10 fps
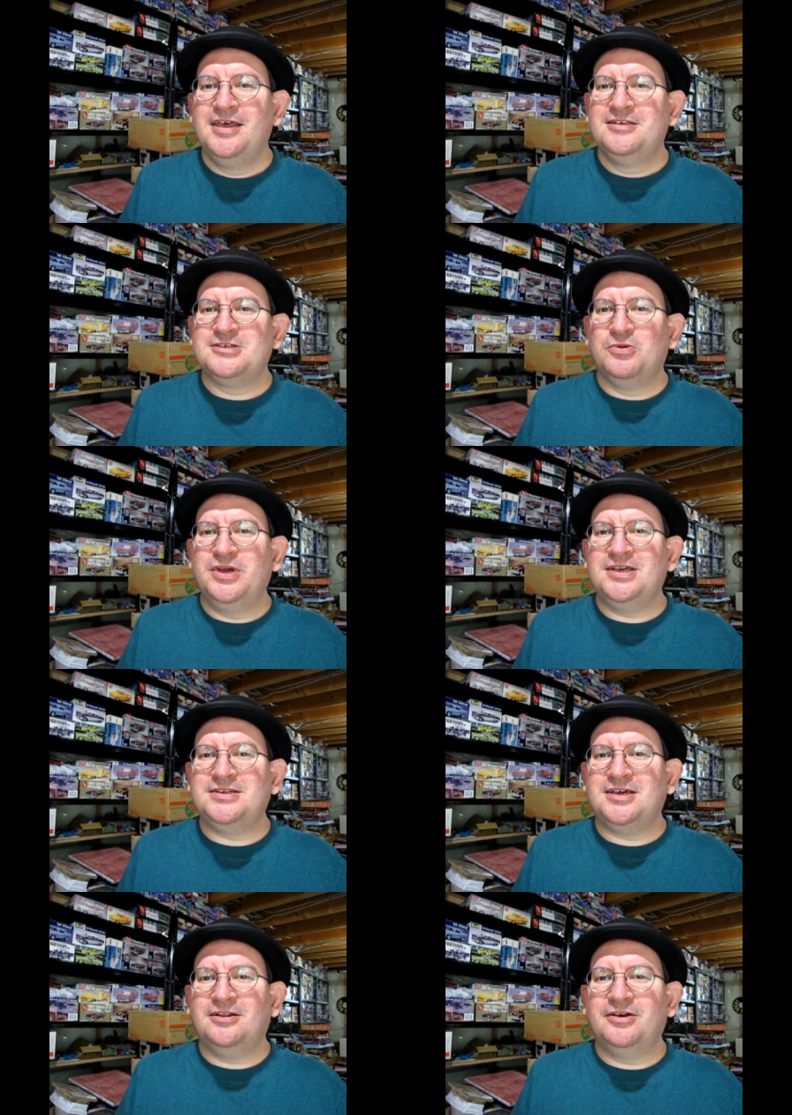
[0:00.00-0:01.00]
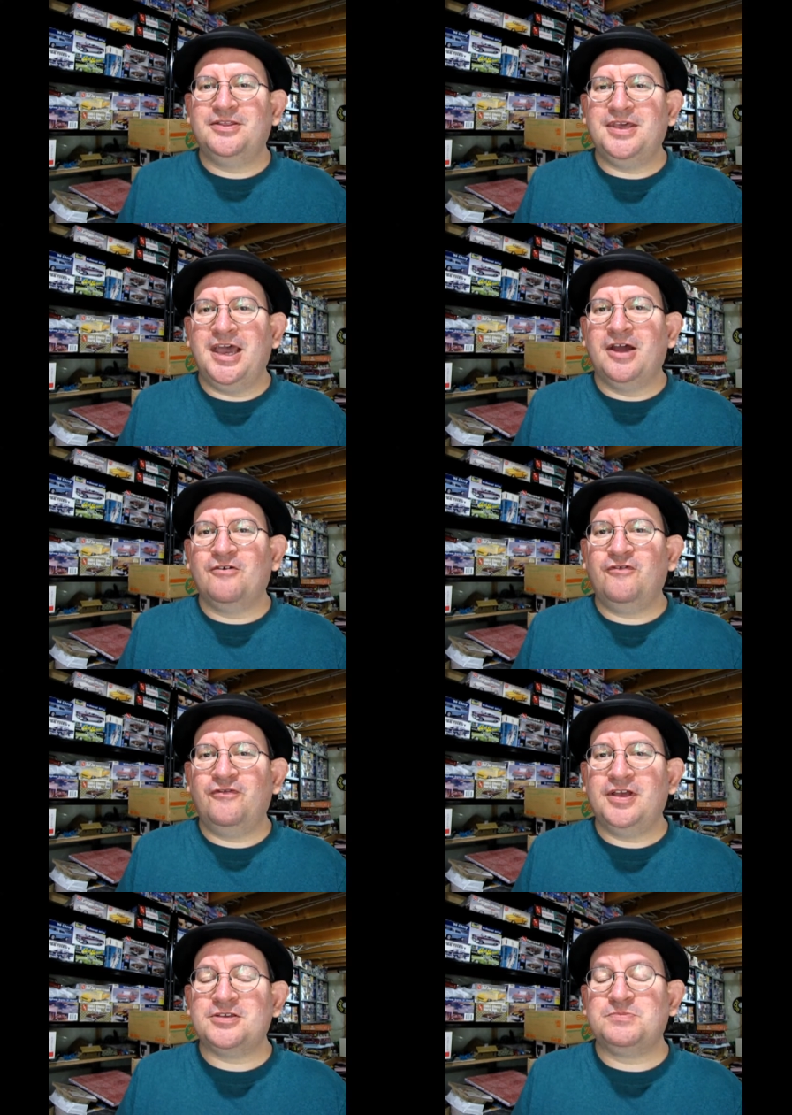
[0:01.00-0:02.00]
So we can take a look at the
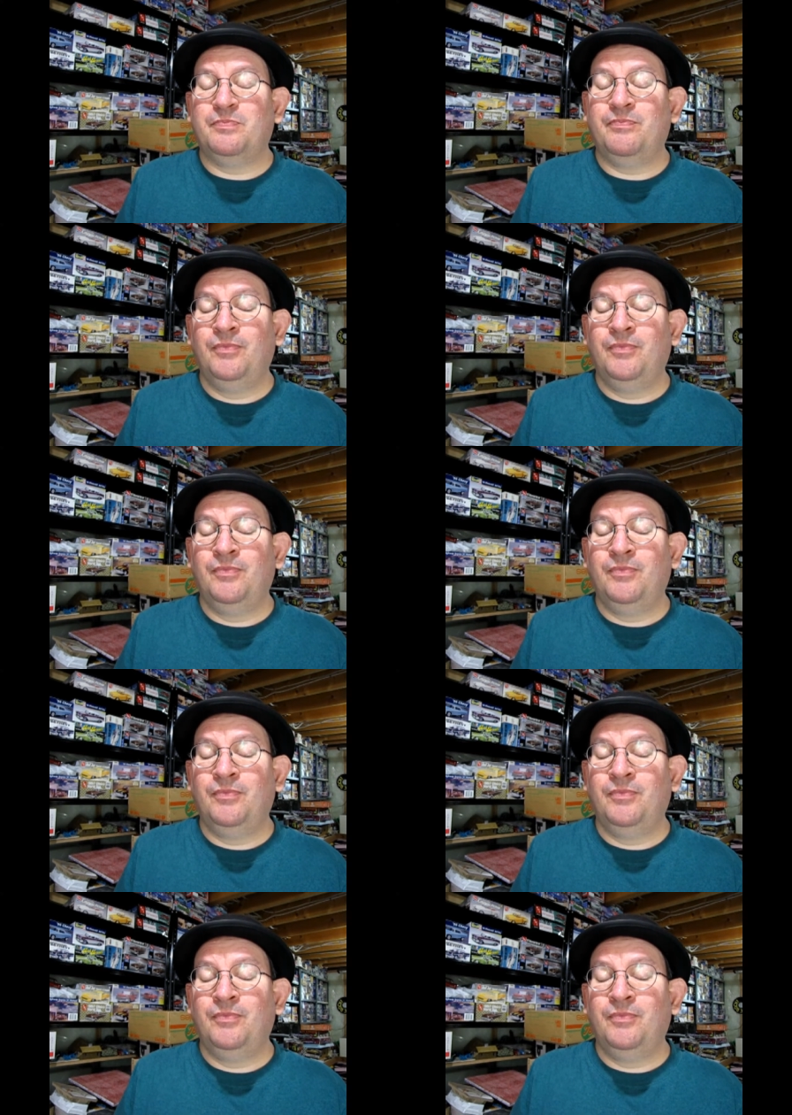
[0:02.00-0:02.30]
Airfix,